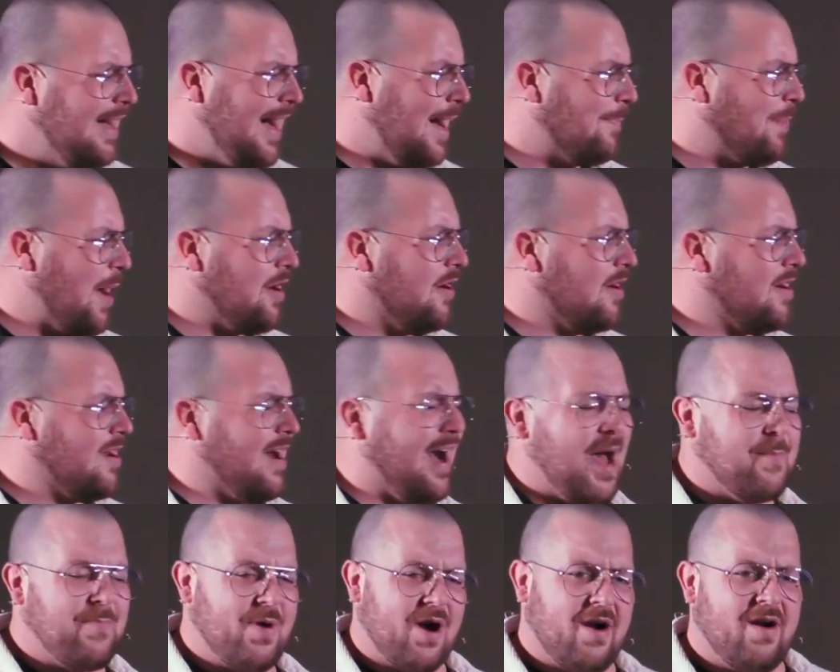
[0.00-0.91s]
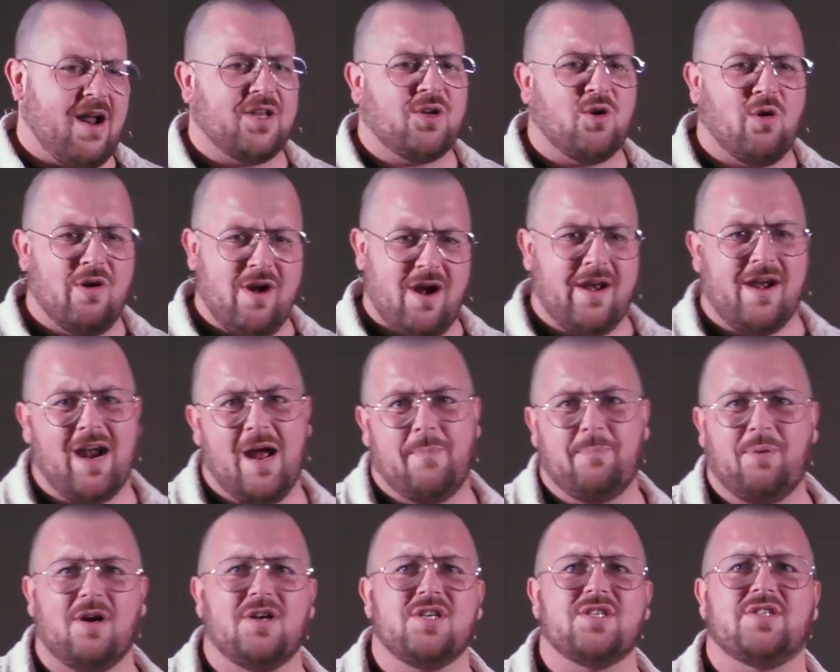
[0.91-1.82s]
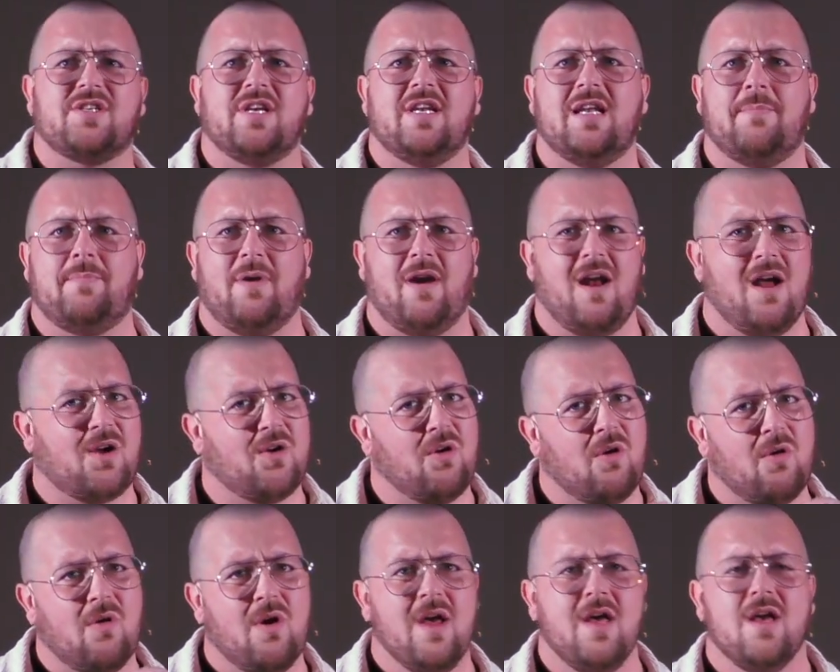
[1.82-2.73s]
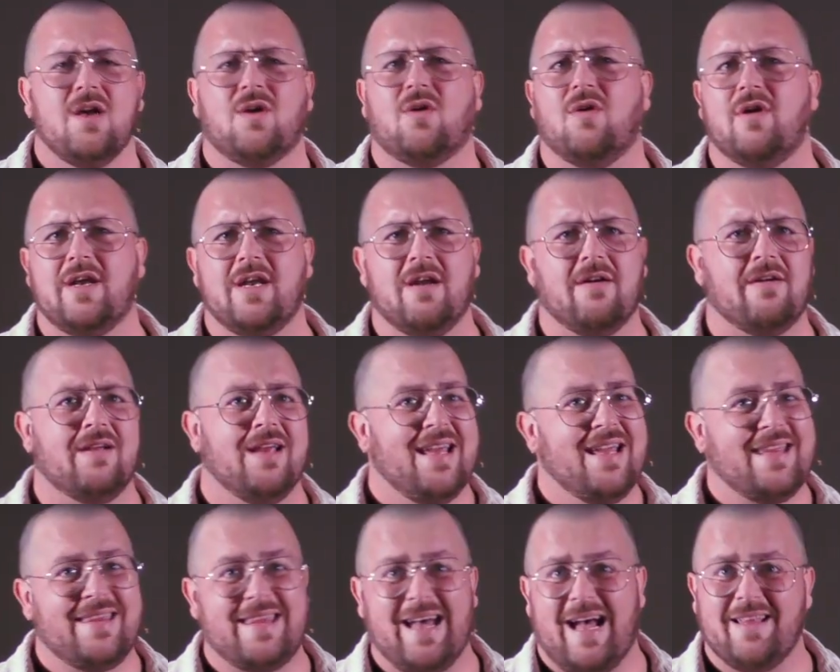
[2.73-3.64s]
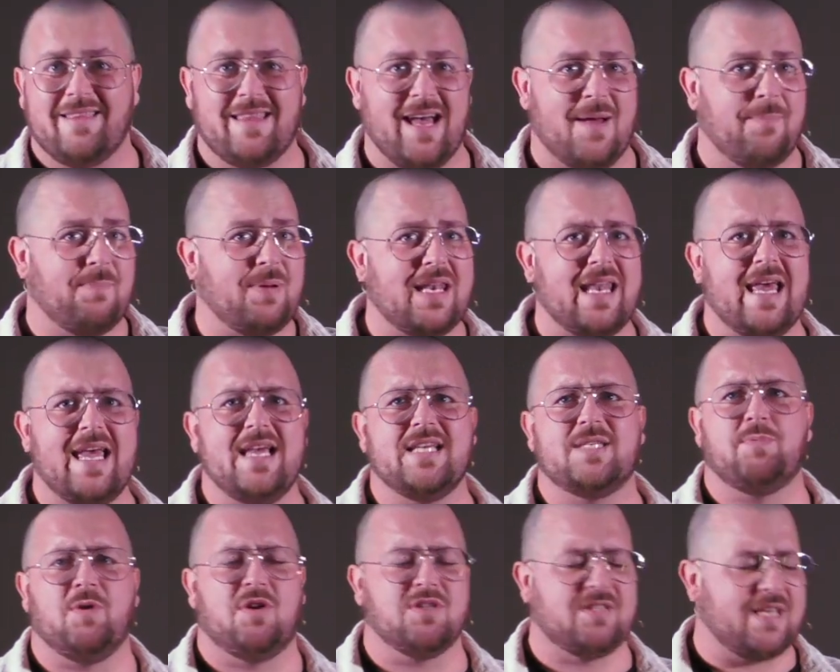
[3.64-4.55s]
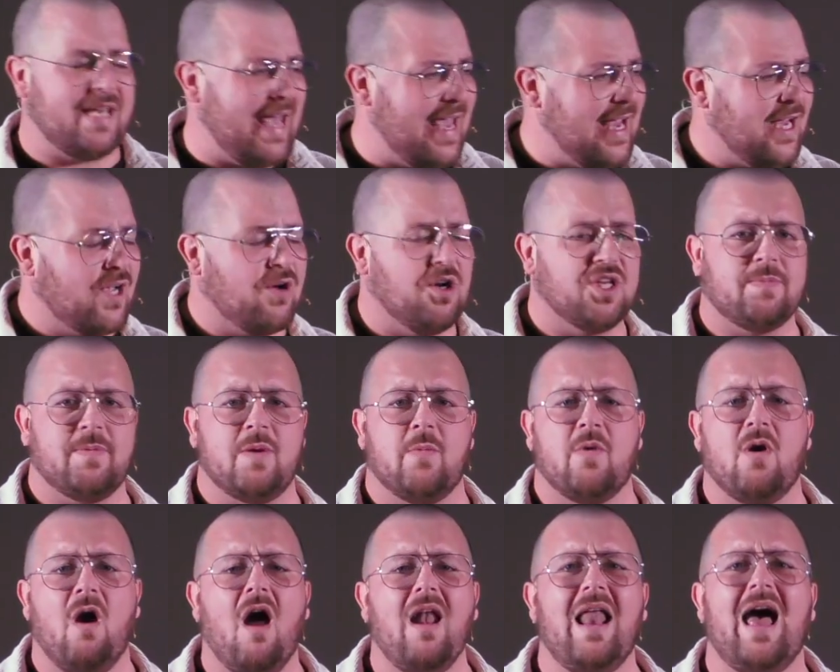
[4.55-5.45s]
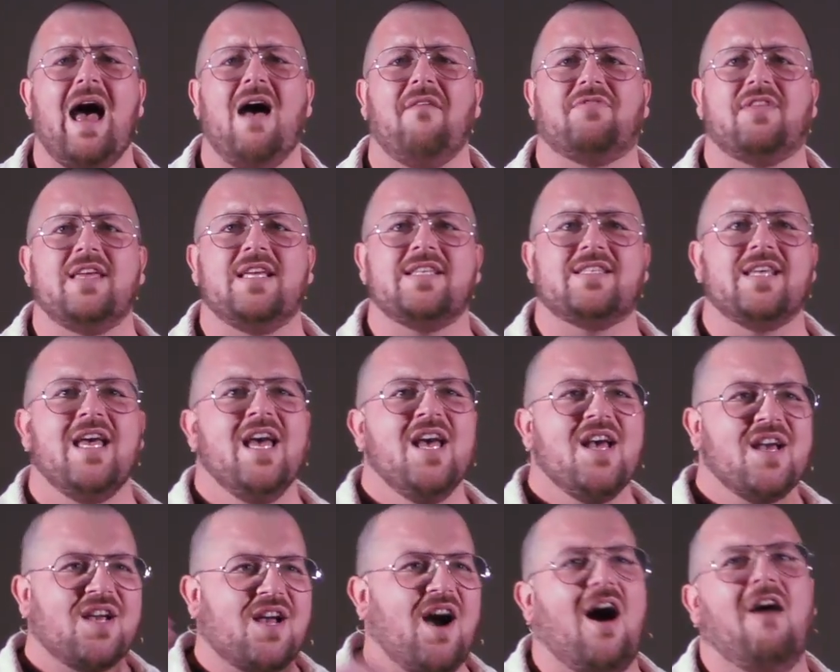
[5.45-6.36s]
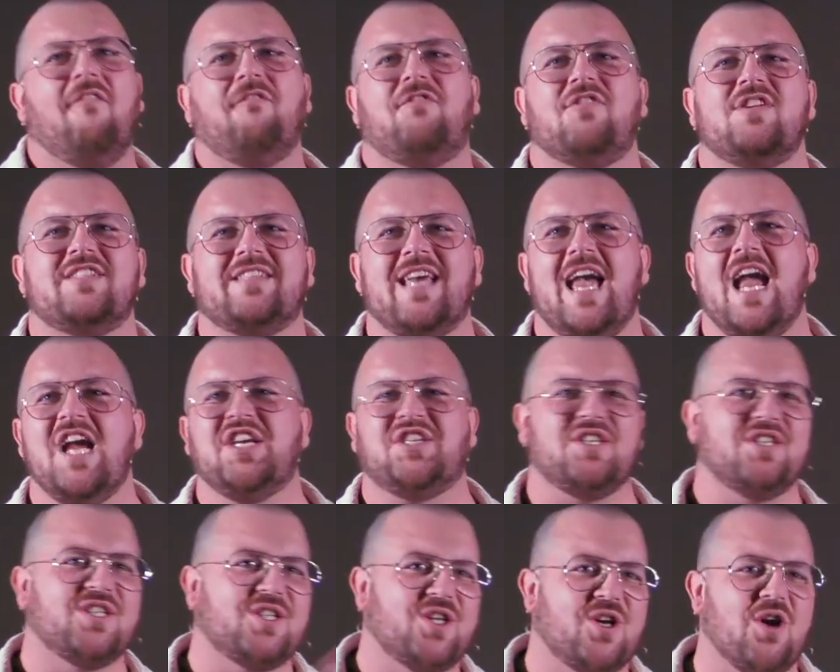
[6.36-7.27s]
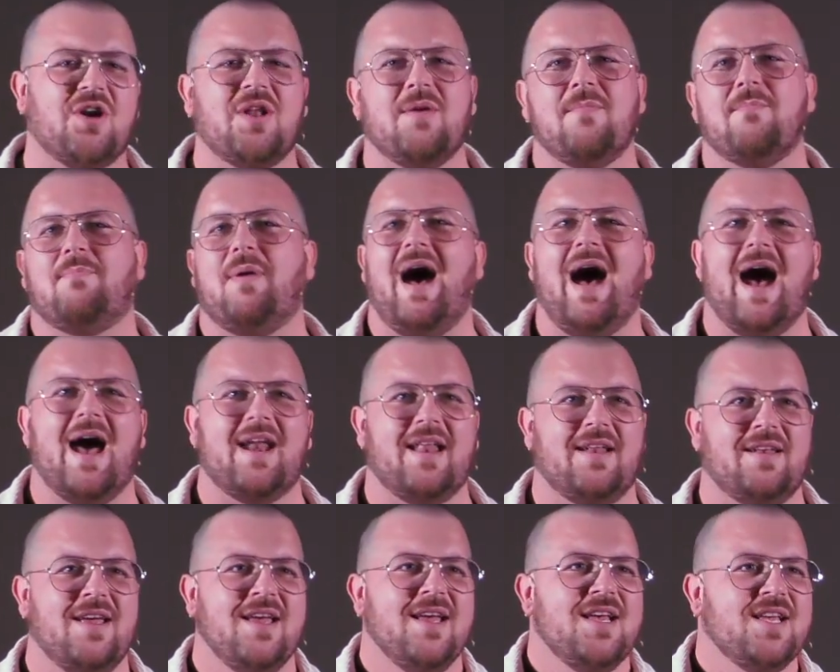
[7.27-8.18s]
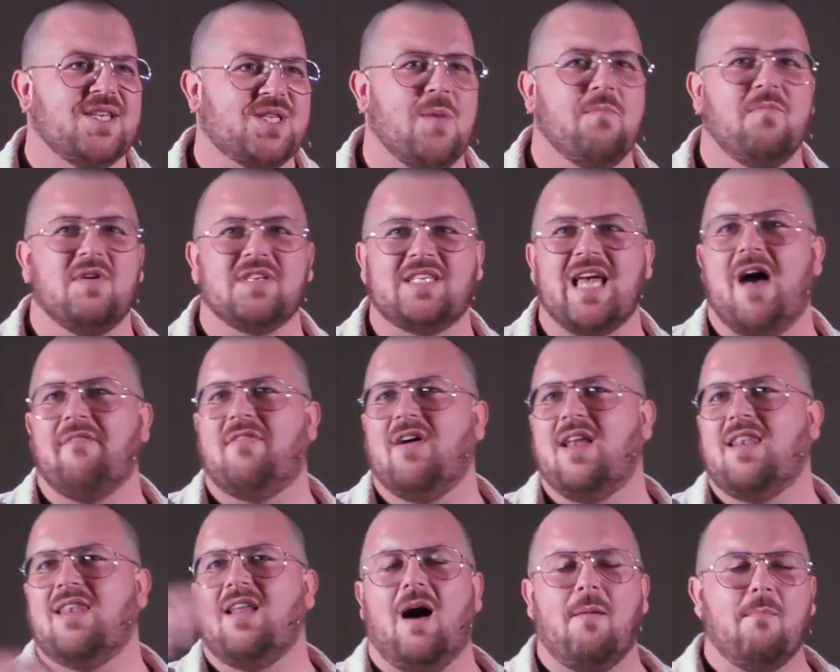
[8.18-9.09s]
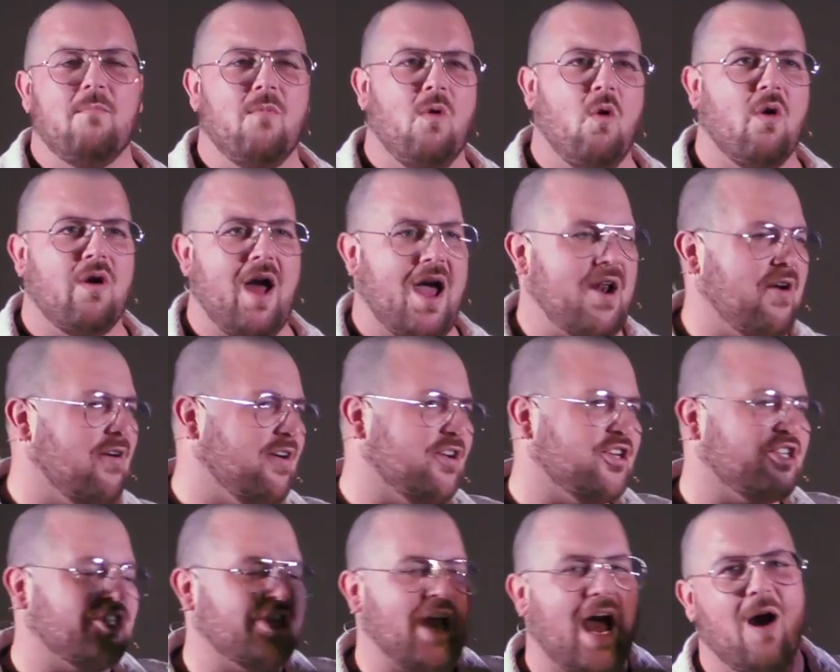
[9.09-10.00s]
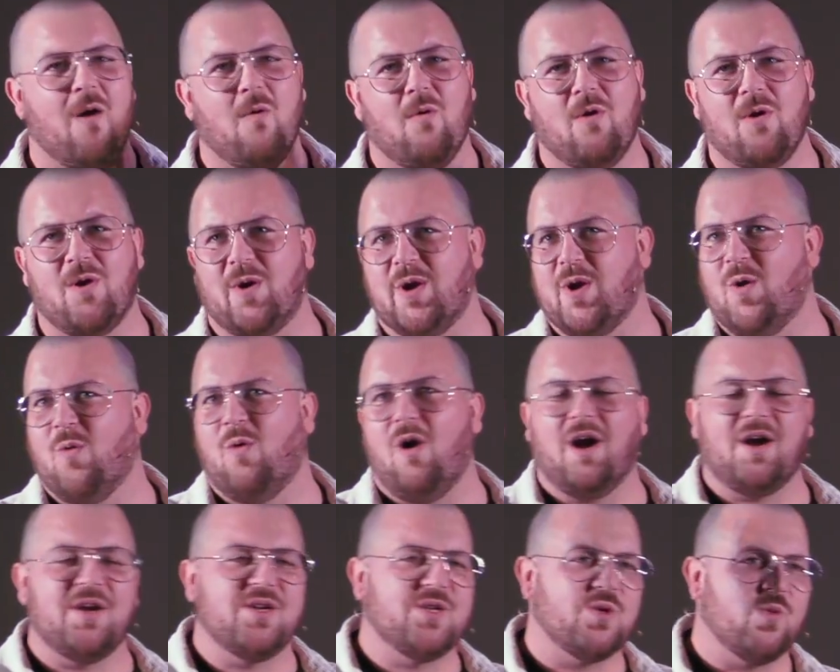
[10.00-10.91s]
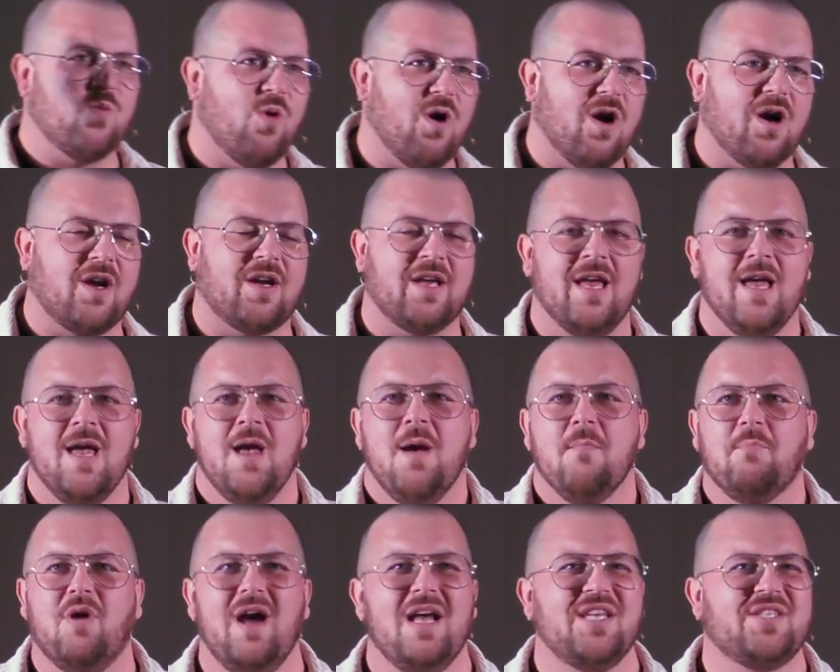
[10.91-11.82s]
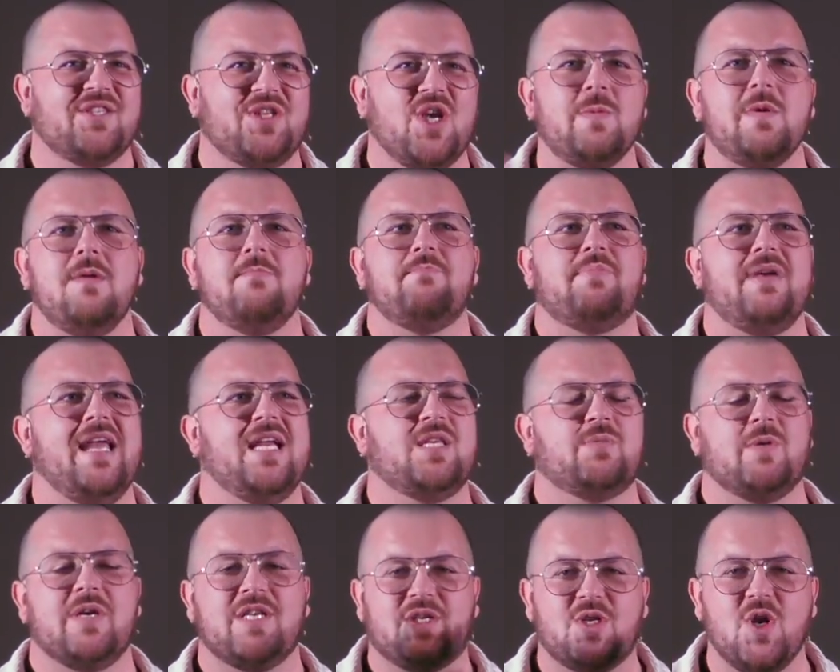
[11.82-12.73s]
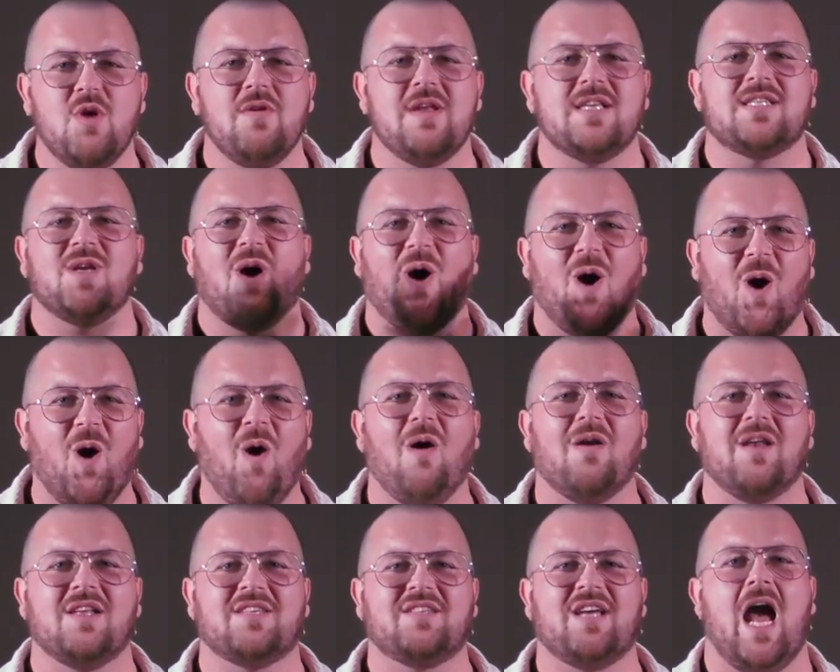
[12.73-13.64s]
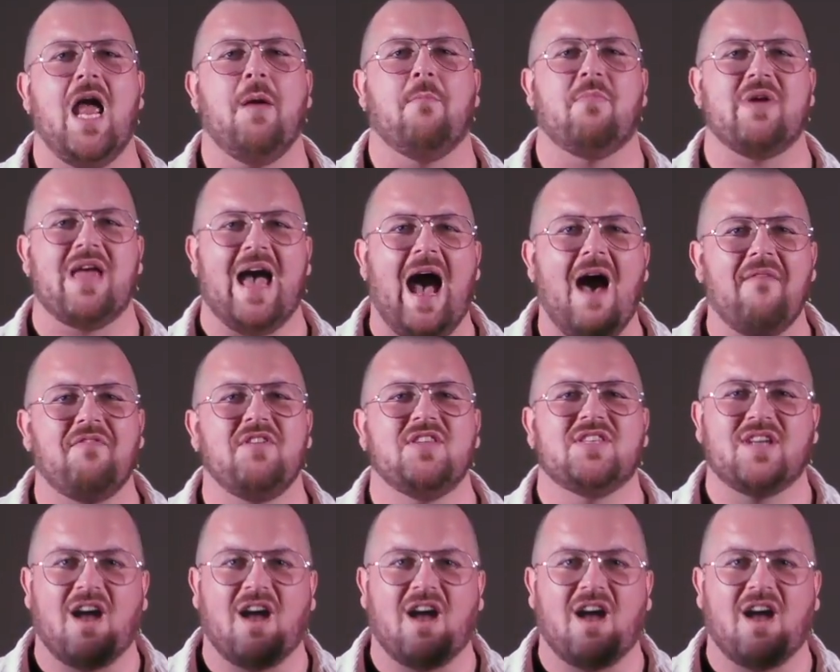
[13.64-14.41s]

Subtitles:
I better not go near that person, I better not go near that place because it ain't good to me. We all have these conversations, good and bad, and some of us have it a lot more, either in the shower or you're walking to work. But as human beings, we do this all the time. We have these